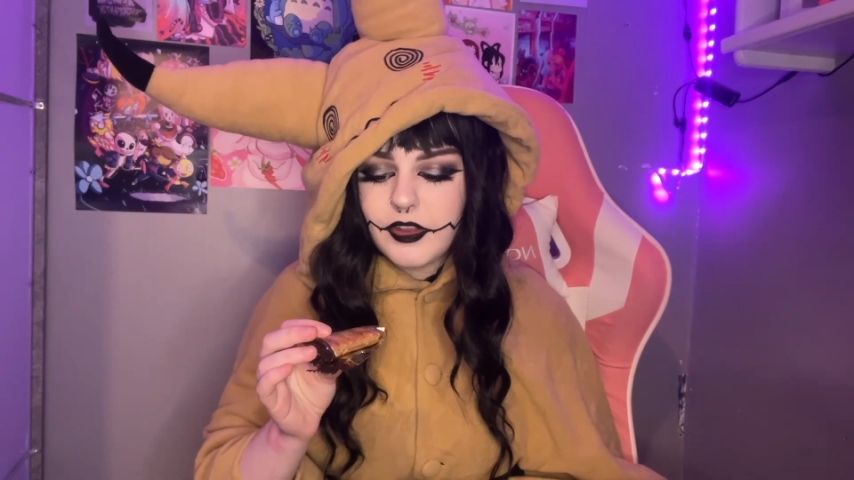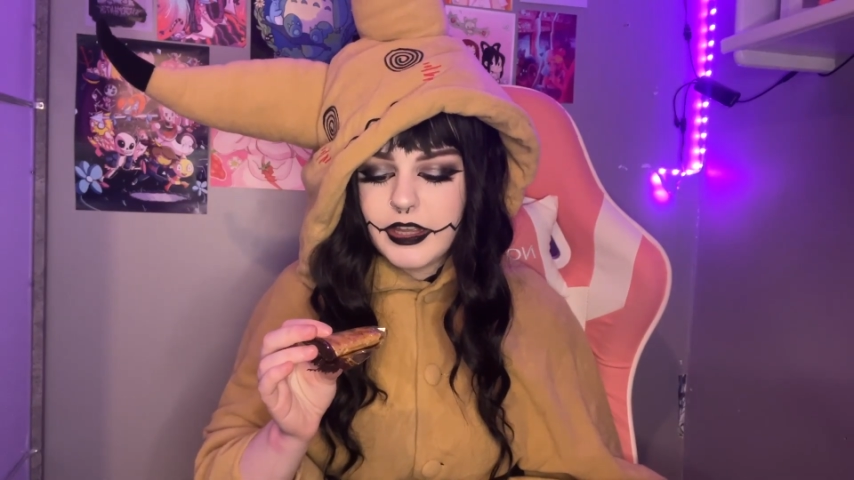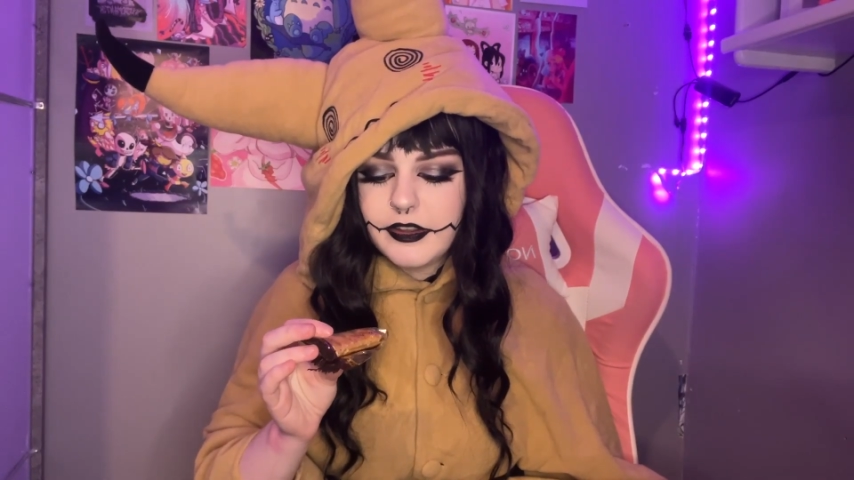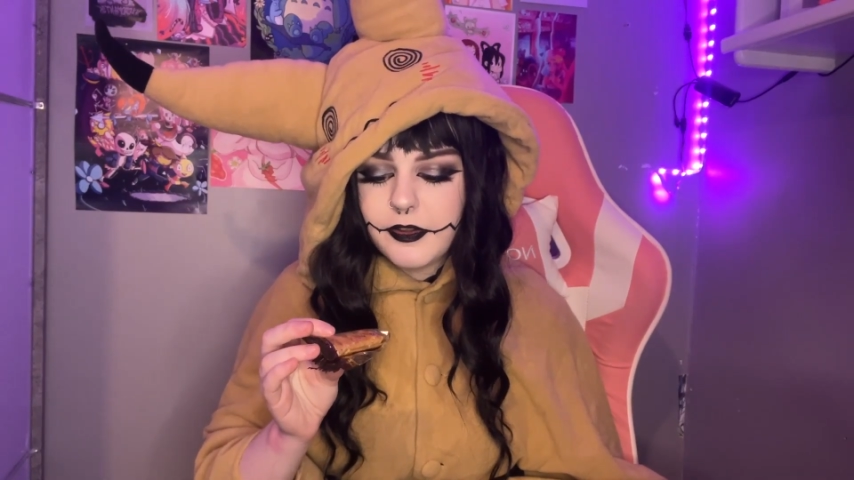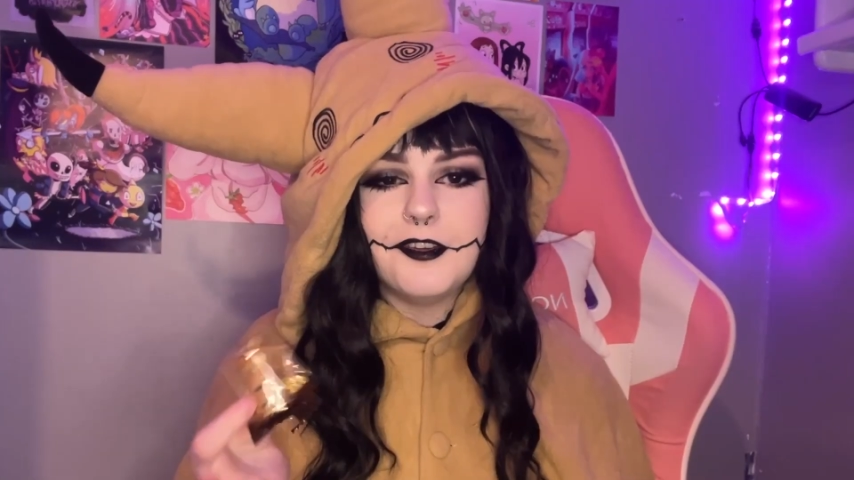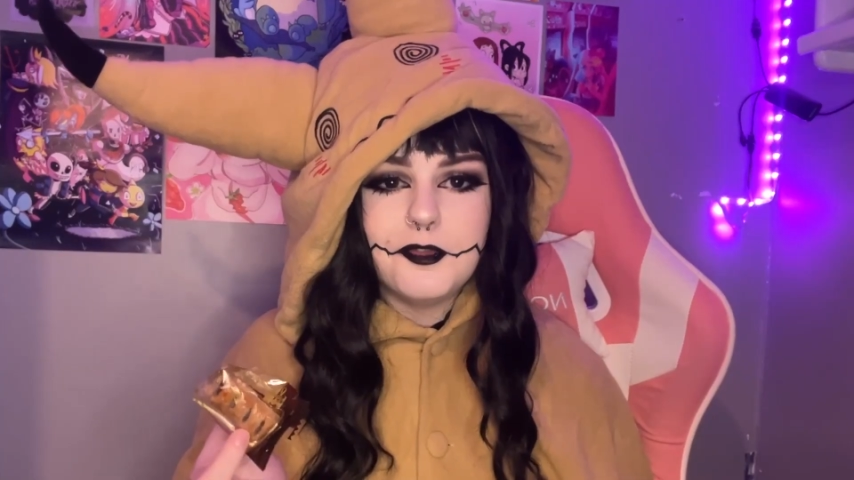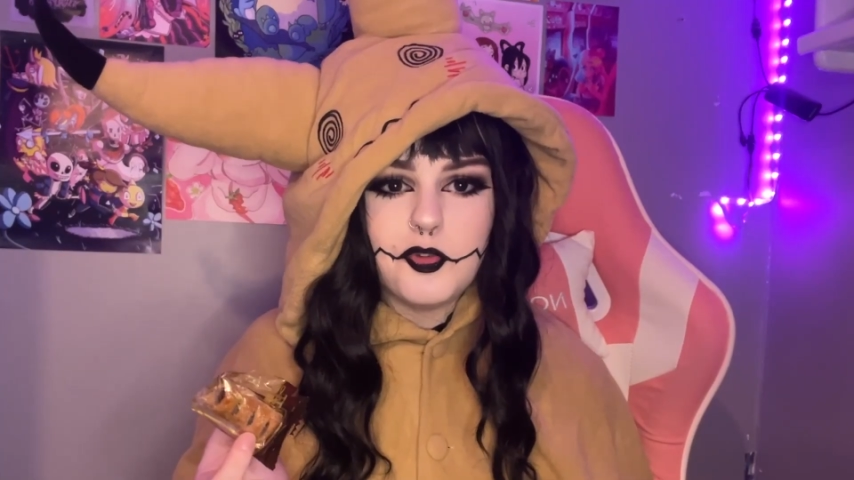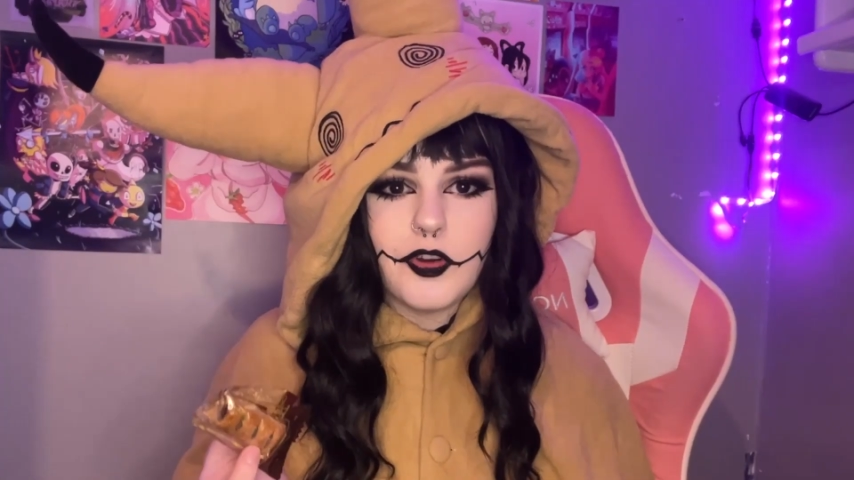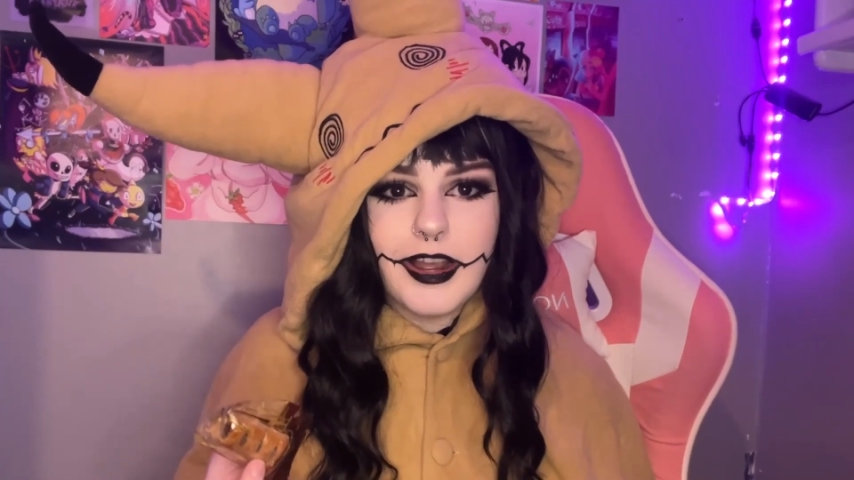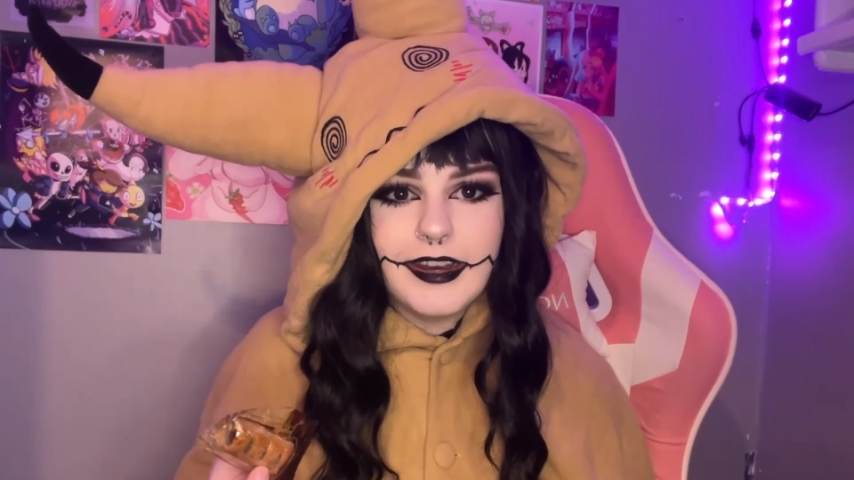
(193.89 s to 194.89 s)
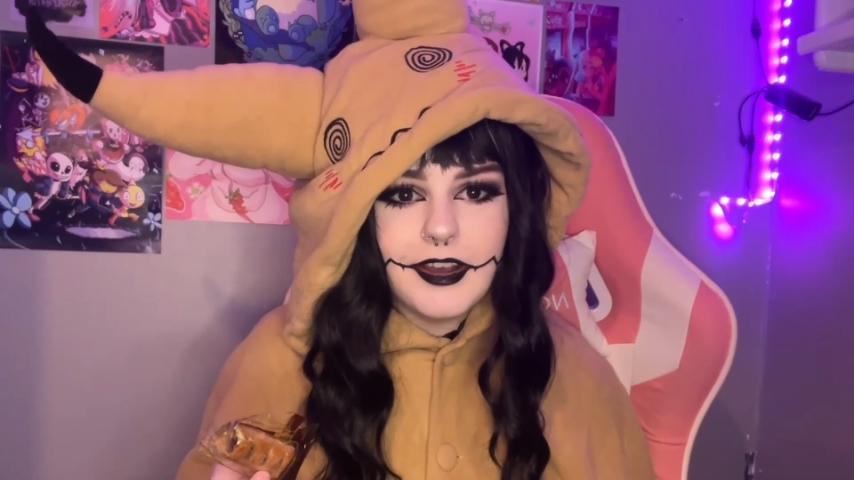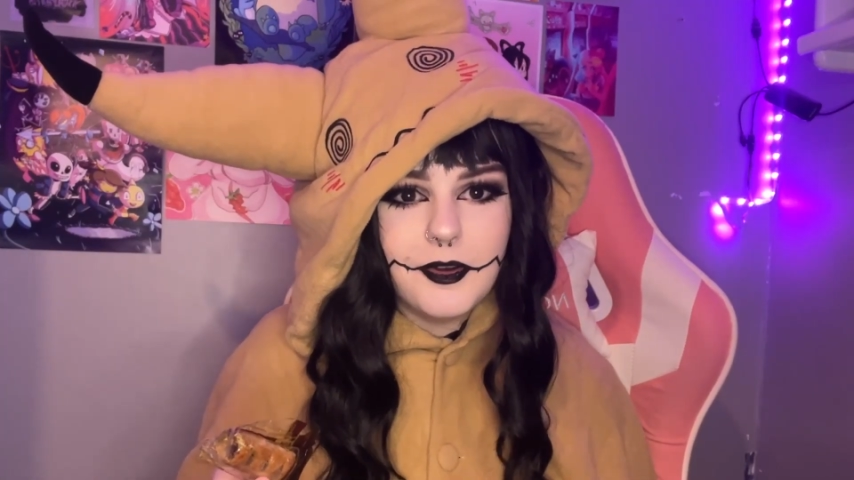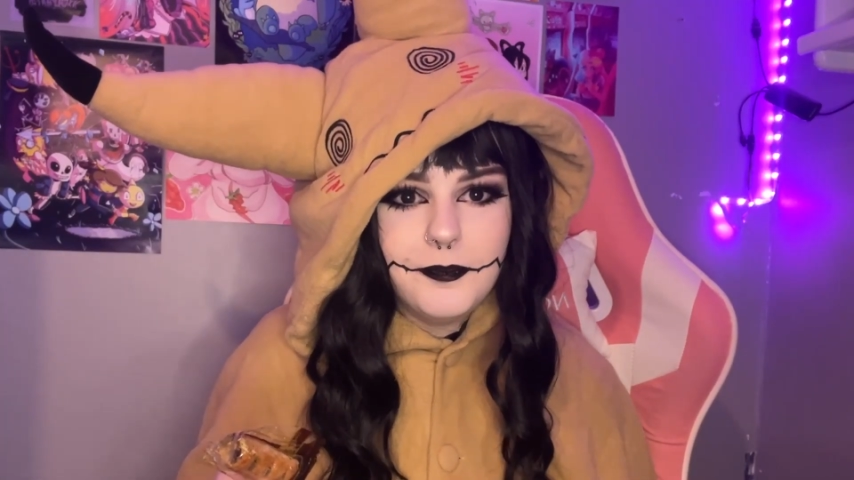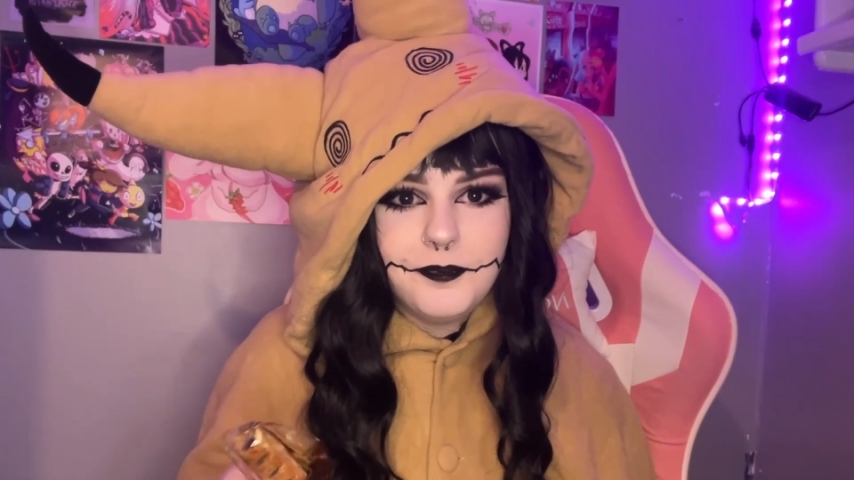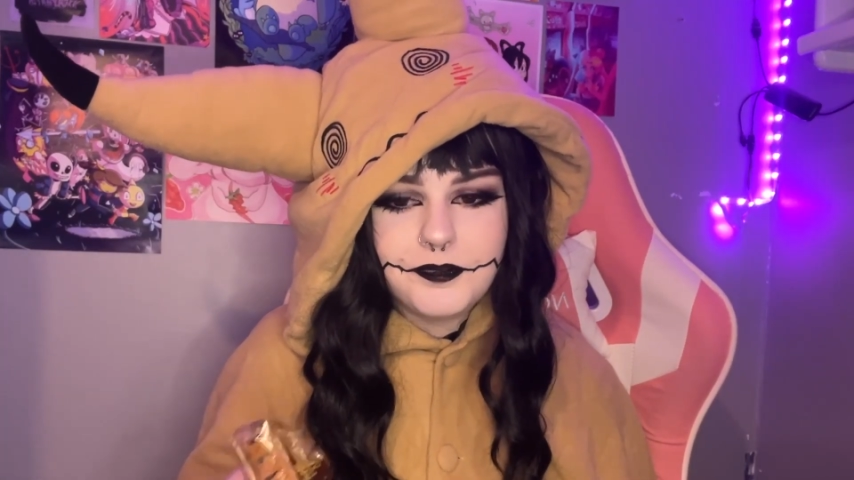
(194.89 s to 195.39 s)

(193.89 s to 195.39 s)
like dried out